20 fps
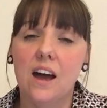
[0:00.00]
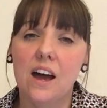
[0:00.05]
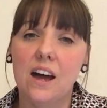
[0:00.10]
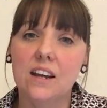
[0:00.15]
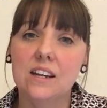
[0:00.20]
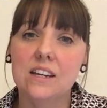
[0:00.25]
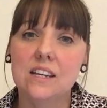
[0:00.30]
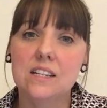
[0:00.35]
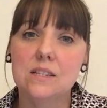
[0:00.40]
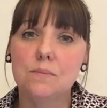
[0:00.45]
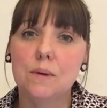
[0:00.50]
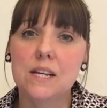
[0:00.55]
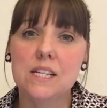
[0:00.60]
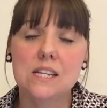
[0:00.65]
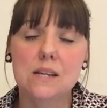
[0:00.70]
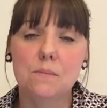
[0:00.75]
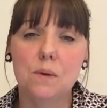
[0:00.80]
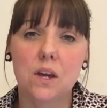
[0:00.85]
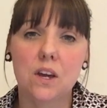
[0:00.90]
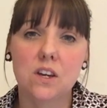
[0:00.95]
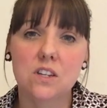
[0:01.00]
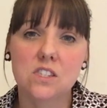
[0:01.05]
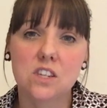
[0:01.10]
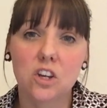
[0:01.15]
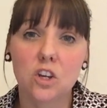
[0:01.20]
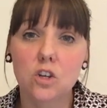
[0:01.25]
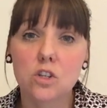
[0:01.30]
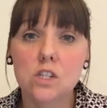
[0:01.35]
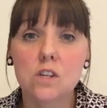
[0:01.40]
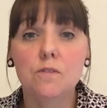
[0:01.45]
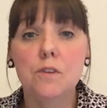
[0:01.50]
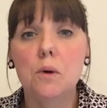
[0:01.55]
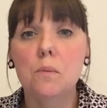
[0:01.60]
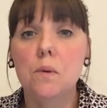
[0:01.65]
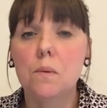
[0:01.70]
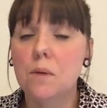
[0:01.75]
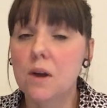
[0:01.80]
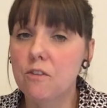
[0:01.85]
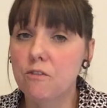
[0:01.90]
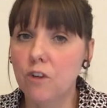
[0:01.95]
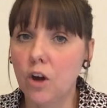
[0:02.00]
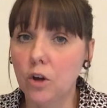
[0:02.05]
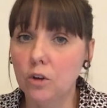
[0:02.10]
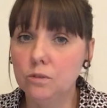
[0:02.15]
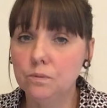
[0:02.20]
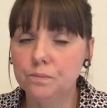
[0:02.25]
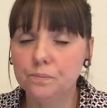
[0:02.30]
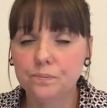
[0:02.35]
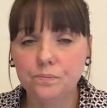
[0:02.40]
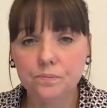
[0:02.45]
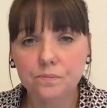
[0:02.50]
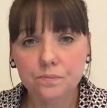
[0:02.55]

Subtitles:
And it's basically because I used to film on my phone,